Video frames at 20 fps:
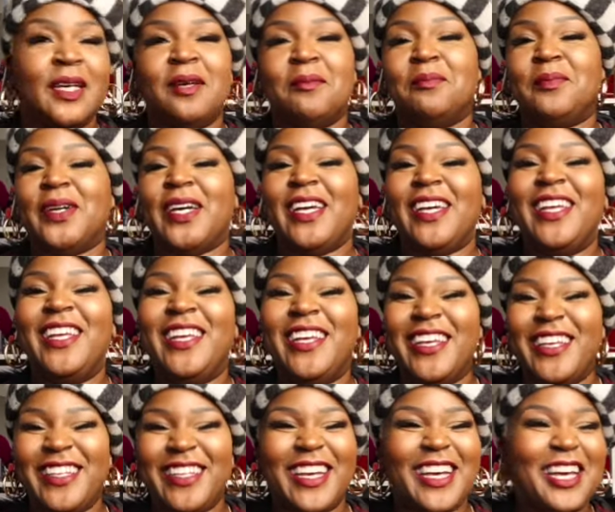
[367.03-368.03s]
But
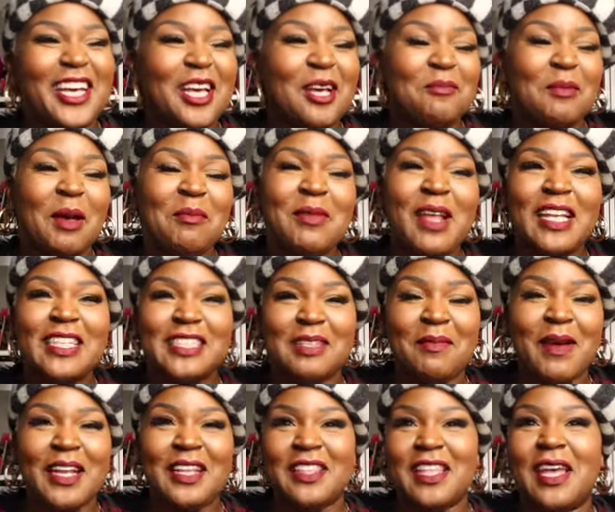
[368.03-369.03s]
I'm not
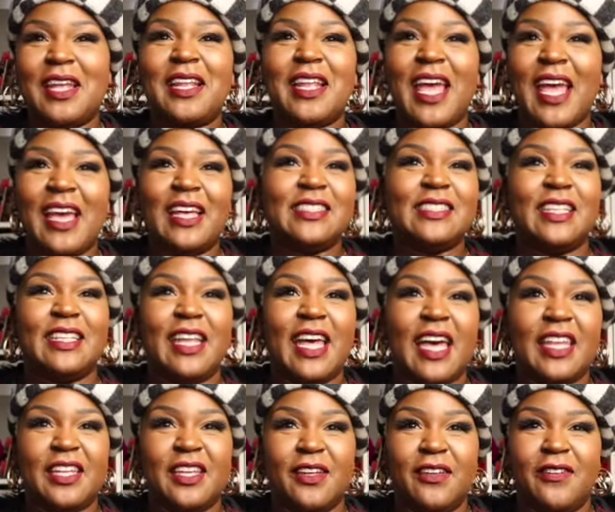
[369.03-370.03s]
somebody that has a
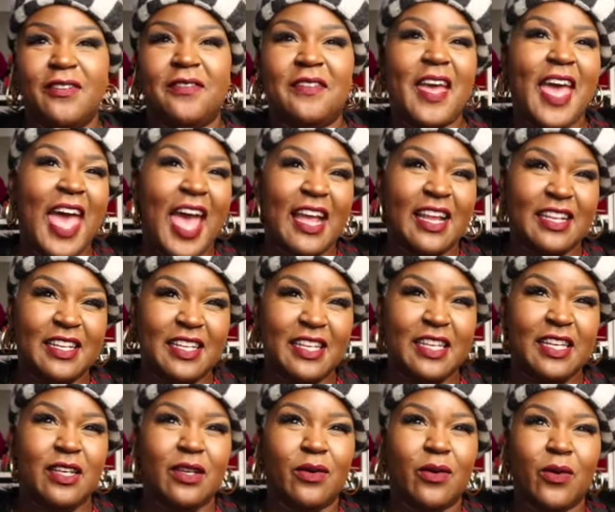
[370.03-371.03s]
lot of
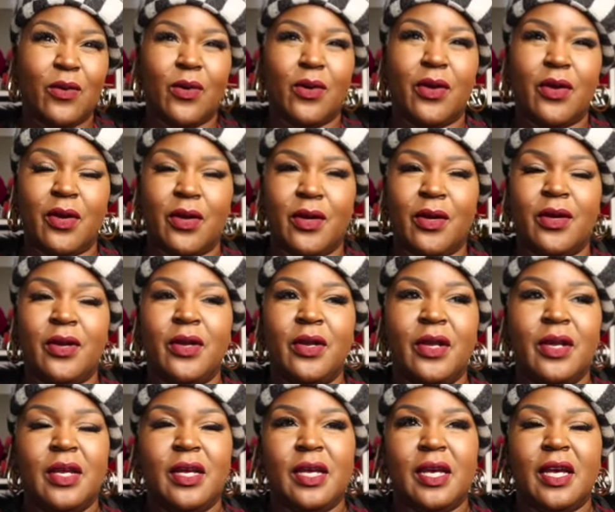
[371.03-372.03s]
acne or
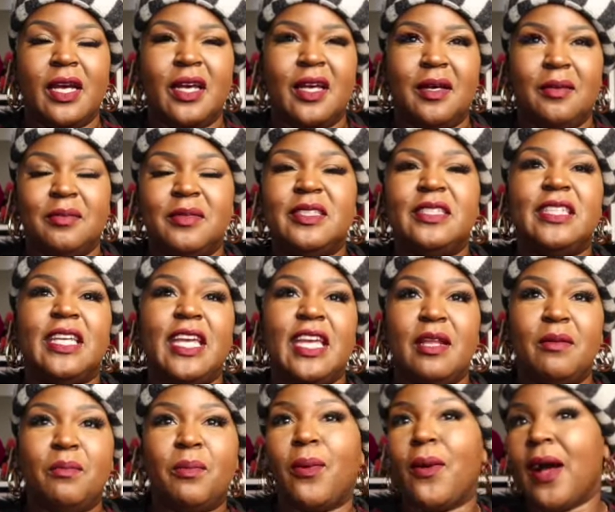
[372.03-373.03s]

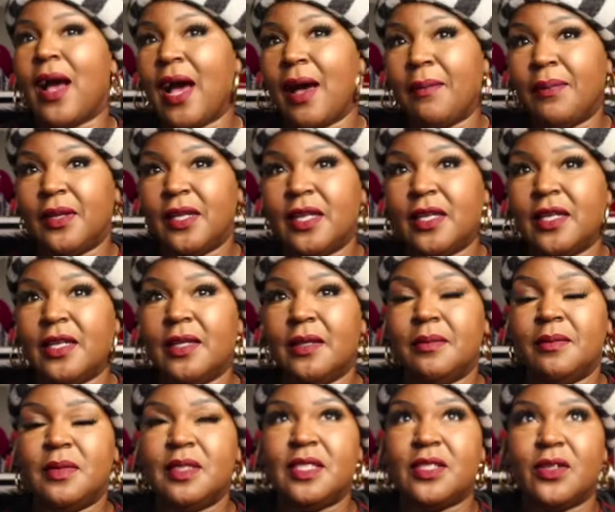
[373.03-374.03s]
skin
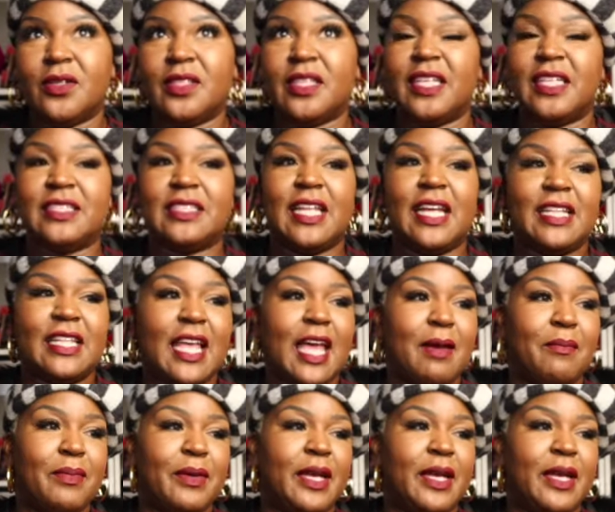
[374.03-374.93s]
problems or things like that.